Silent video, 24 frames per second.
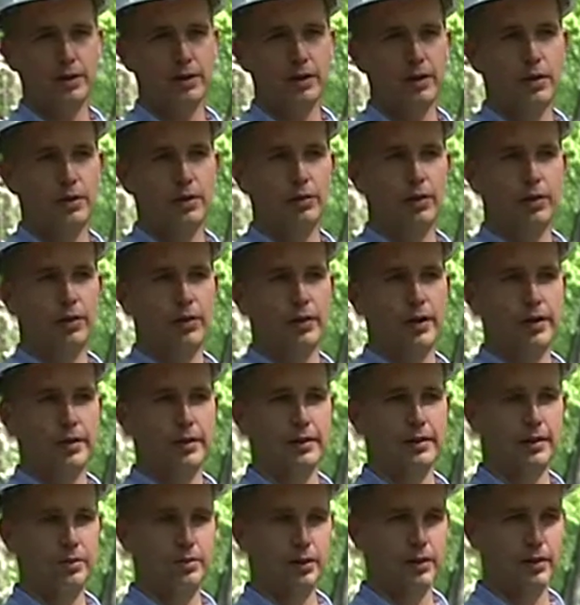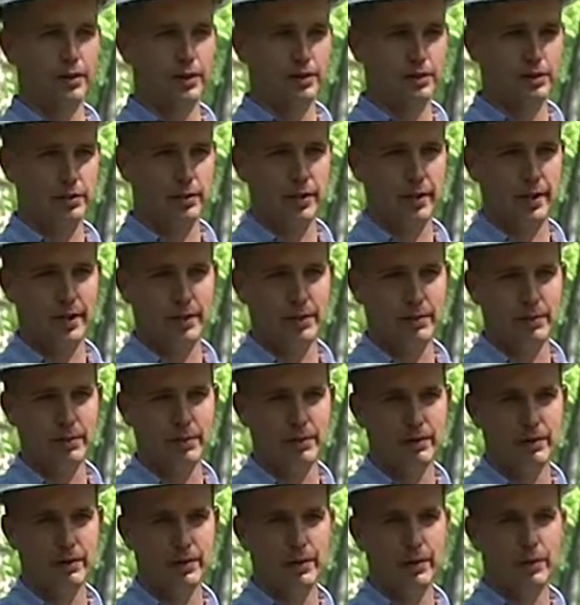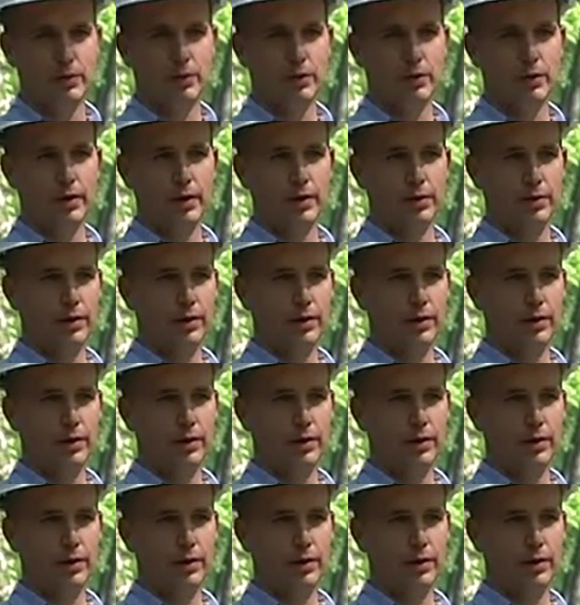with a demolition hammer with